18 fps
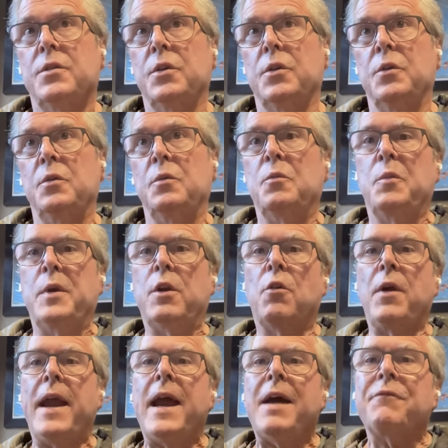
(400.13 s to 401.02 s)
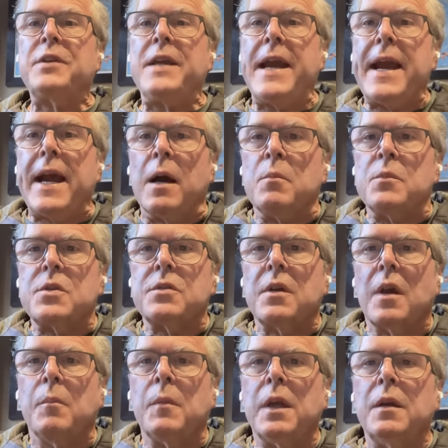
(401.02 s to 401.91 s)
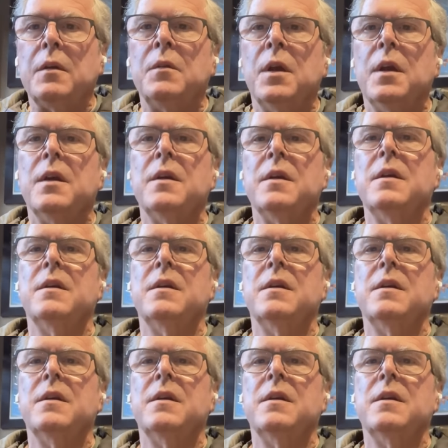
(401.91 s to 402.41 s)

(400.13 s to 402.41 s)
to. We don't have dams. I mean,